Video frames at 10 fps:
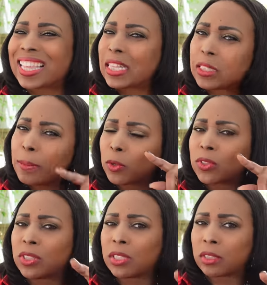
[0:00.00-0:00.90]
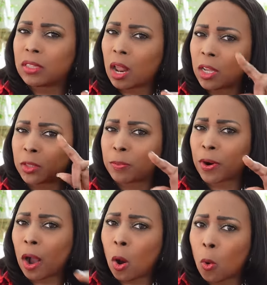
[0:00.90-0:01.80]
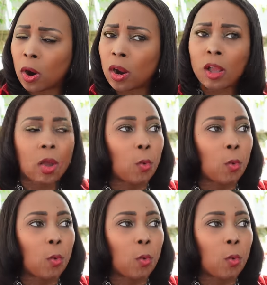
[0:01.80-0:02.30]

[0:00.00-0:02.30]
that's about six dollars per hour